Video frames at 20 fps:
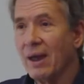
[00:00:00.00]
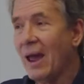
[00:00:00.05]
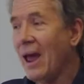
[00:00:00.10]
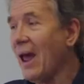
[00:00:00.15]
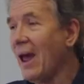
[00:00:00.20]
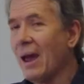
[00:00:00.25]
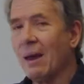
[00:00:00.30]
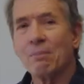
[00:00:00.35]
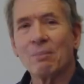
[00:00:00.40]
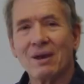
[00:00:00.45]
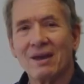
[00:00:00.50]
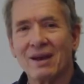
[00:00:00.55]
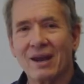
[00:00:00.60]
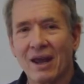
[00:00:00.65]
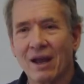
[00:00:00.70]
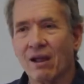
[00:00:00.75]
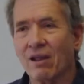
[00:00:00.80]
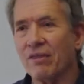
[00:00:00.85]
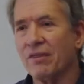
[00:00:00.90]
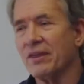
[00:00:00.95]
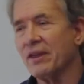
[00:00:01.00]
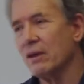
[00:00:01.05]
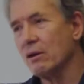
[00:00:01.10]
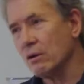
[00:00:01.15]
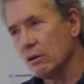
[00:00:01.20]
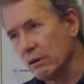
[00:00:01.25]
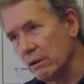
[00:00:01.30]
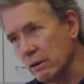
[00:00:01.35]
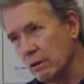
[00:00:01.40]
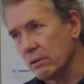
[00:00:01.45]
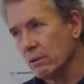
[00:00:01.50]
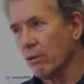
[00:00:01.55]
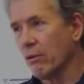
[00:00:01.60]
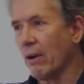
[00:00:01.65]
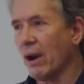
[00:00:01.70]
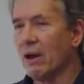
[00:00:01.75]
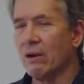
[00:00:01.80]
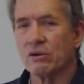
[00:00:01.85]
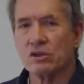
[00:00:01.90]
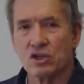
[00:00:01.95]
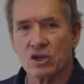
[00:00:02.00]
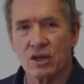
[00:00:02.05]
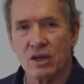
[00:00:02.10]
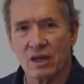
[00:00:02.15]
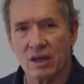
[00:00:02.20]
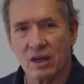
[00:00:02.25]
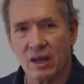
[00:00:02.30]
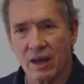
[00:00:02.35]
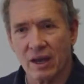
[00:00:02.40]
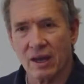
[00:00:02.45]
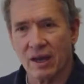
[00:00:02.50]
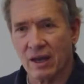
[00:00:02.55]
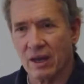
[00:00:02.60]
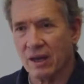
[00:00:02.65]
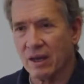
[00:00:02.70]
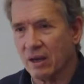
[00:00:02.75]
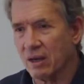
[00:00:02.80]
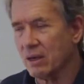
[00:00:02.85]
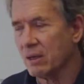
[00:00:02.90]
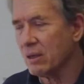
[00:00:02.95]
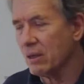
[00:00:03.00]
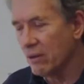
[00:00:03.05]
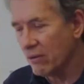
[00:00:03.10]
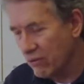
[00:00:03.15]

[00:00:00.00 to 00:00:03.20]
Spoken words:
happy and healthy or grouchy and